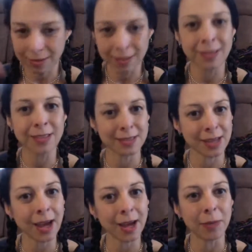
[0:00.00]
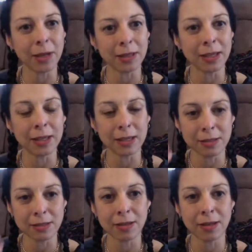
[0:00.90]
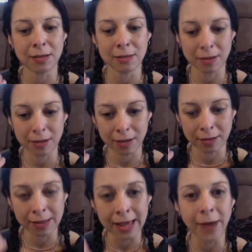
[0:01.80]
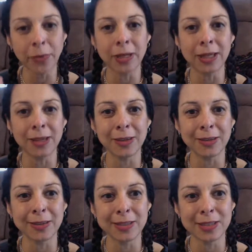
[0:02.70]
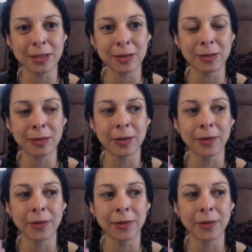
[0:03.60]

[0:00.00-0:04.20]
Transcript: This time, I think, is allowing you to